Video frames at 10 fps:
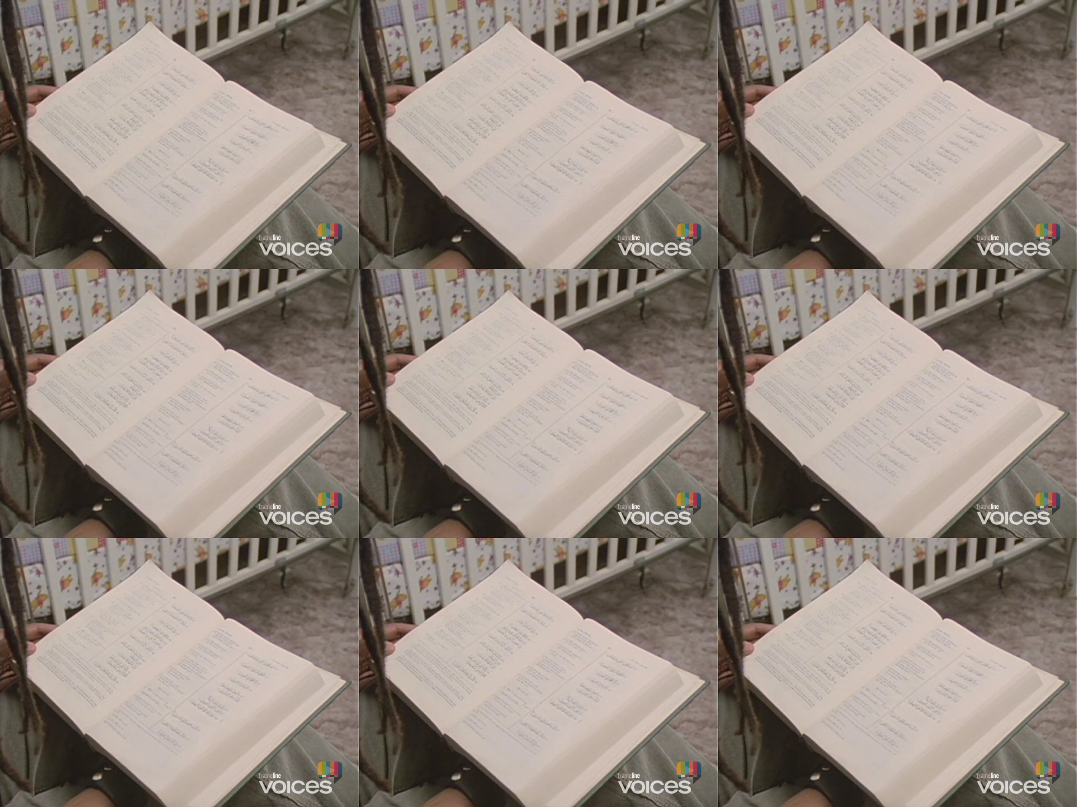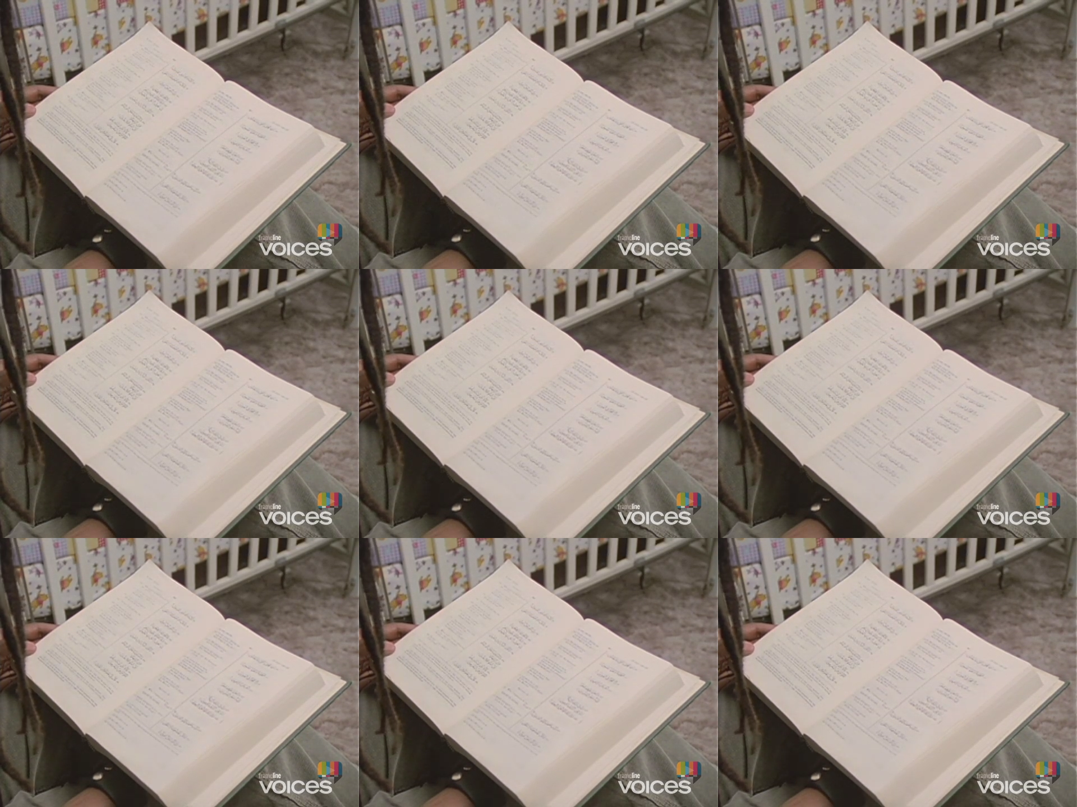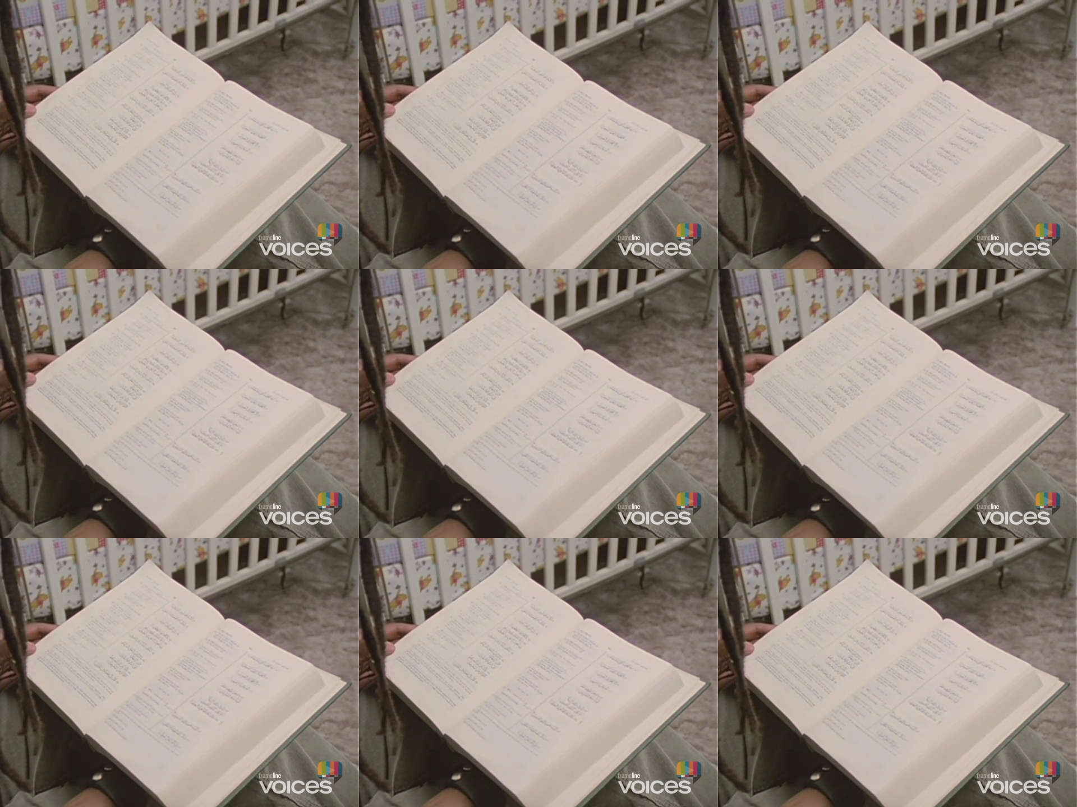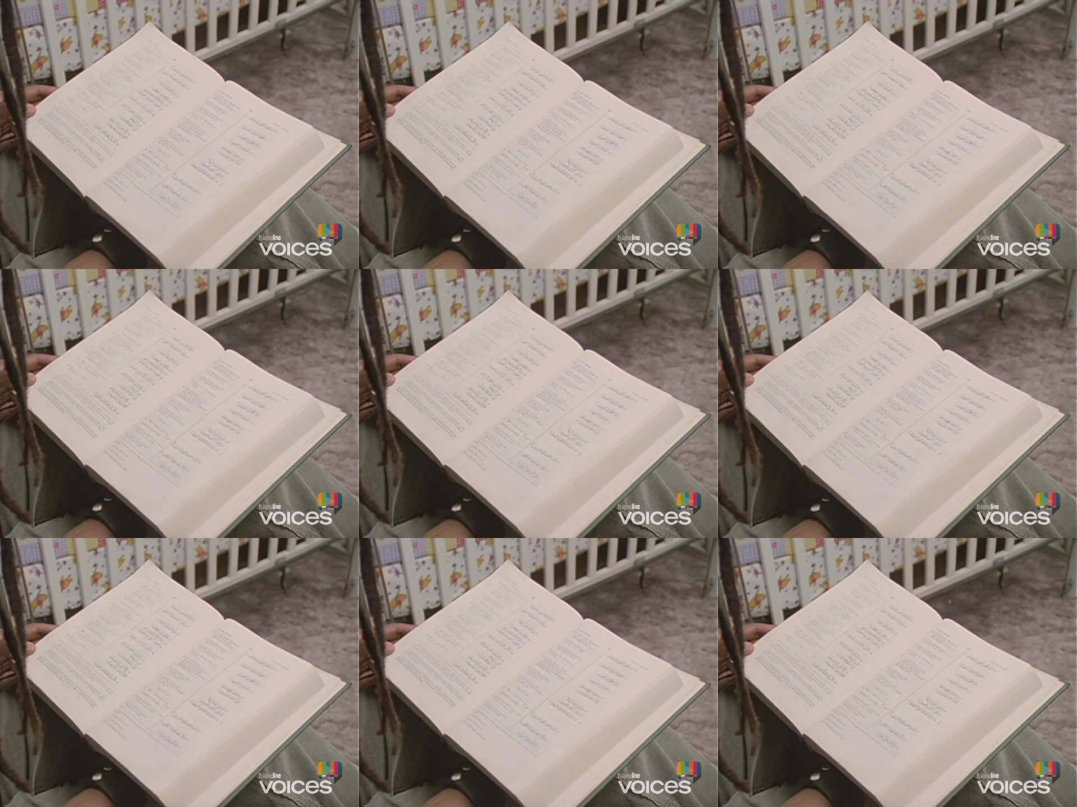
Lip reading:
Nobody's mouth can be seen.